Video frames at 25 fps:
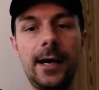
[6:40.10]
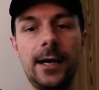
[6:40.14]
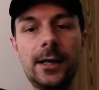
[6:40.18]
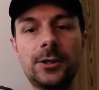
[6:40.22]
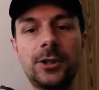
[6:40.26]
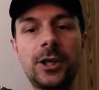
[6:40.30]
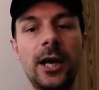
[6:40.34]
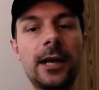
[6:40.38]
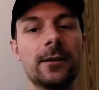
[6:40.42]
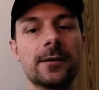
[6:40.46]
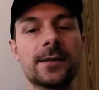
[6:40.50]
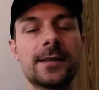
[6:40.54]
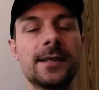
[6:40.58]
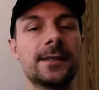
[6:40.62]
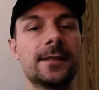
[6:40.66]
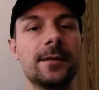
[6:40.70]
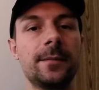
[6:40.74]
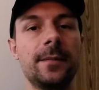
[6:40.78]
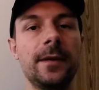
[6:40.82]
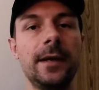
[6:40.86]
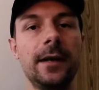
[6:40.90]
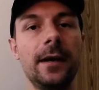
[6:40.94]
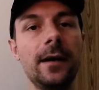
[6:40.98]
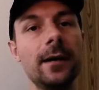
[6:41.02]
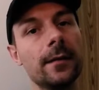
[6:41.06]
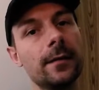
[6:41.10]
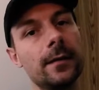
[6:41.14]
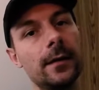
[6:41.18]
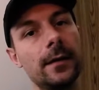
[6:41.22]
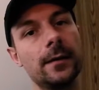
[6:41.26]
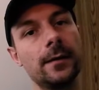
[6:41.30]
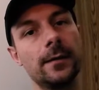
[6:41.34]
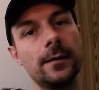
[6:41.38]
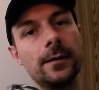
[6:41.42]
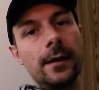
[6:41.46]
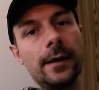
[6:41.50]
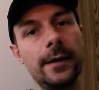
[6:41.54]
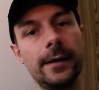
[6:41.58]
channel system here that
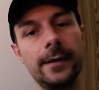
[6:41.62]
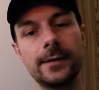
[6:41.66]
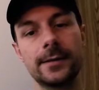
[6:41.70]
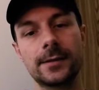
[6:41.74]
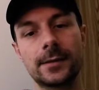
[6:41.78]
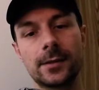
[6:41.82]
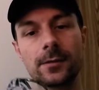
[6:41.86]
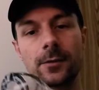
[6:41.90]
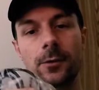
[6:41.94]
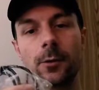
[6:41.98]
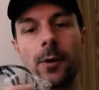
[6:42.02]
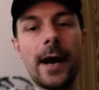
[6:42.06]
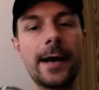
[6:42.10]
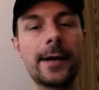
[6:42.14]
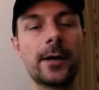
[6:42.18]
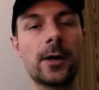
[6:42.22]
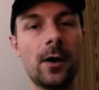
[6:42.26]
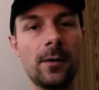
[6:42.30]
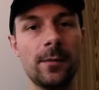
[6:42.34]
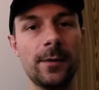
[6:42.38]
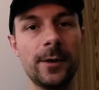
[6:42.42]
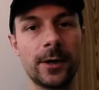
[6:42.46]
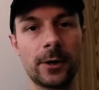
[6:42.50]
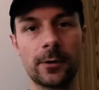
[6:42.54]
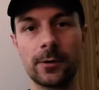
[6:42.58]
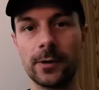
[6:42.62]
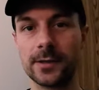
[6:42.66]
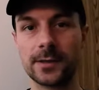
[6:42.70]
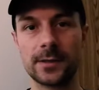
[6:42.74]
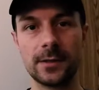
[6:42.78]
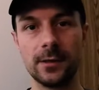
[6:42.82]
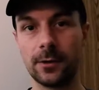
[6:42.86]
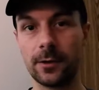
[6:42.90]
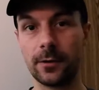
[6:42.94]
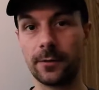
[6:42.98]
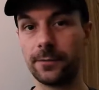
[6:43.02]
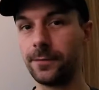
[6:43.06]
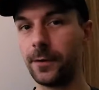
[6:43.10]
is quite common across a
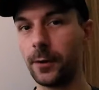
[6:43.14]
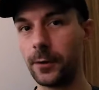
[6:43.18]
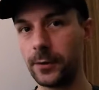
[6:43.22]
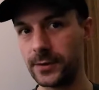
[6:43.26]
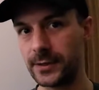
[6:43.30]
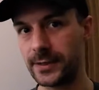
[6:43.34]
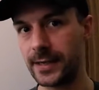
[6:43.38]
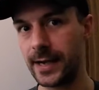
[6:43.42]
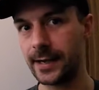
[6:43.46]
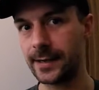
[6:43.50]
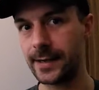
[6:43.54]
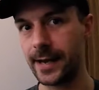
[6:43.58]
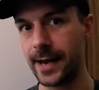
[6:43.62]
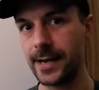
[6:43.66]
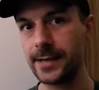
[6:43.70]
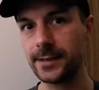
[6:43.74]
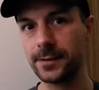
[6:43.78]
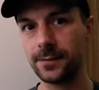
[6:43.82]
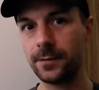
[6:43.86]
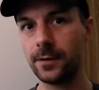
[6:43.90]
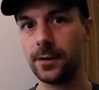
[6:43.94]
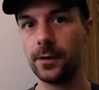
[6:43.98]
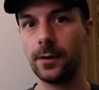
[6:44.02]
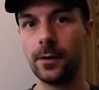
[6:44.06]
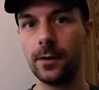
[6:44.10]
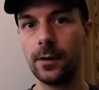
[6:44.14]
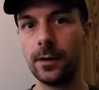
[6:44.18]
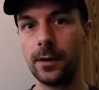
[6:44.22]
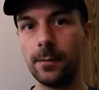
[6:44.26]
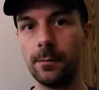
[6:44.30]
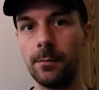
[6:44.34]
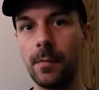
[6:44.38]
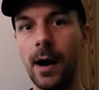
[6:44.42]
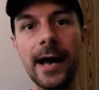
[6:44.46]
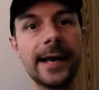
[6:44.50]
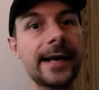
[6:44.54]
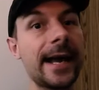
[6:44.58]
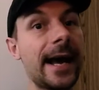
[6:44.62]
lot of phones nowadays for
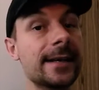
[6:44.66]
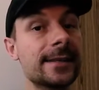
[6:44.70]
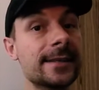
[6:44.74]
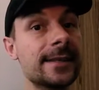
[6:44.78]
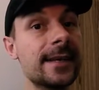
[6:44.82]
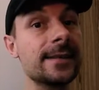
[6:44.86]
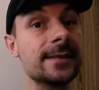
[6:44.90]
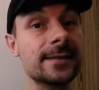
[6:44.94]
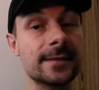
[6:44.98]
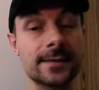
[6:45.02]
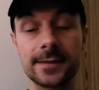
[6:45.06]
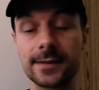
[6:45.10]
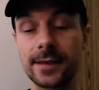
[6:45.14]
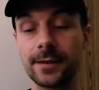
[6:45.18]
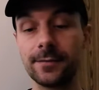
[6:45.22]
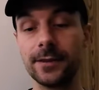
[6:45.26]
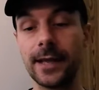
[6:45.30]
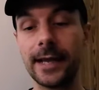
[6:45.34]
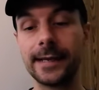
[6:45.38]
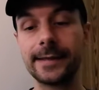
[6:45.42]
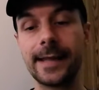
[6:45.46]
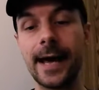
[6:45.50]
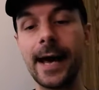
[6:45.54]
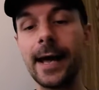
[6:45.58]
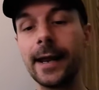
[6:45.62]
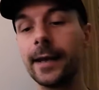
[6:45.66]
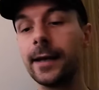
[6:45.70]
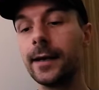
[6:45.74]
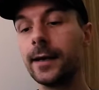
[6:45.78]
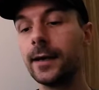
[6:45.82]
mic access and stuff like that.